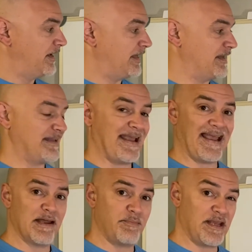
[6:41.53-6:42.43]
and it
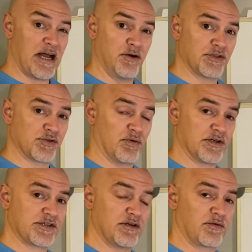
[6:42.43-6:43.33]
can be
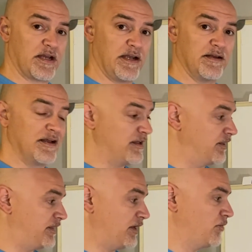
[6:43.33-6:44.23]
outsourced, okay,
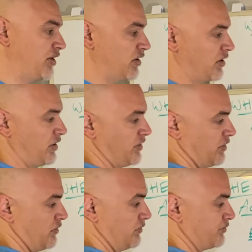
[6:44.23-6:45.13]
then what you're gonna
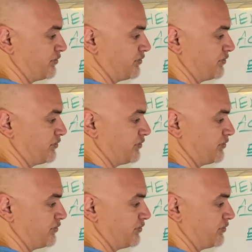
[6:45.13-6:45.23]
do,